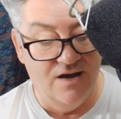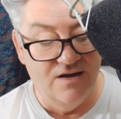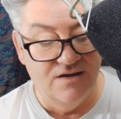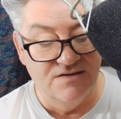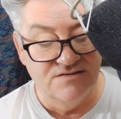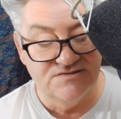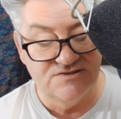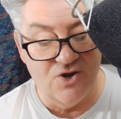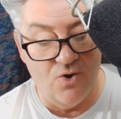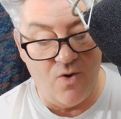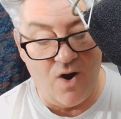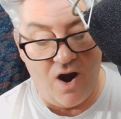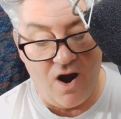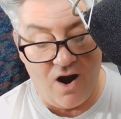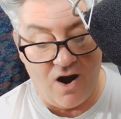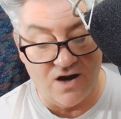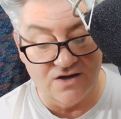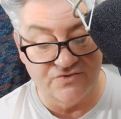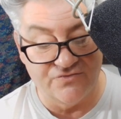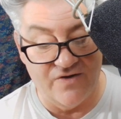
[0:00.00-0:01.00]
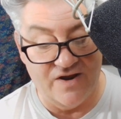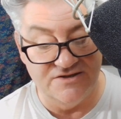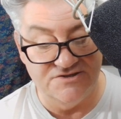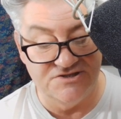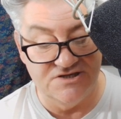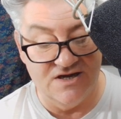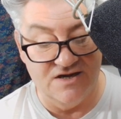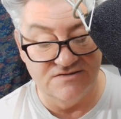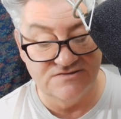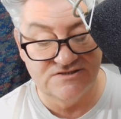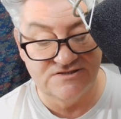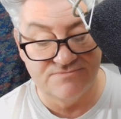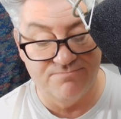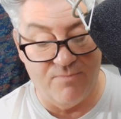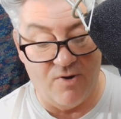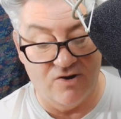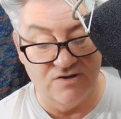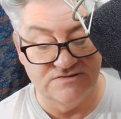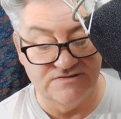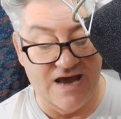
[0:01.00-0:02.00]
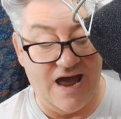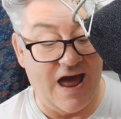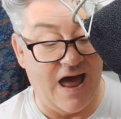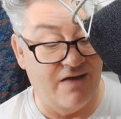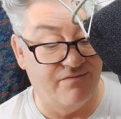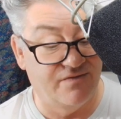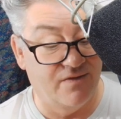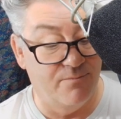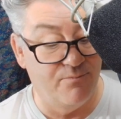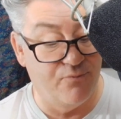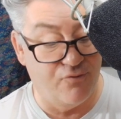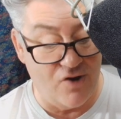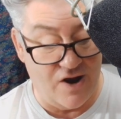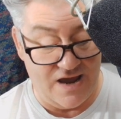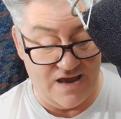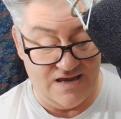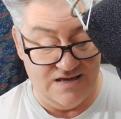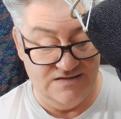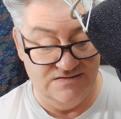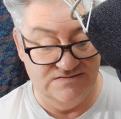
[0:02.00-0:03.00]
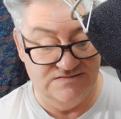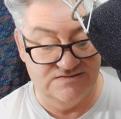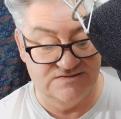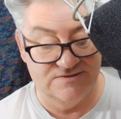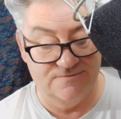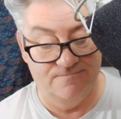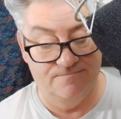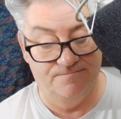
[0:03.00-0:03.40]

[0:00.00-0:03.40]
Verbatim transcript: so heart-wrenching a spurt at the praise.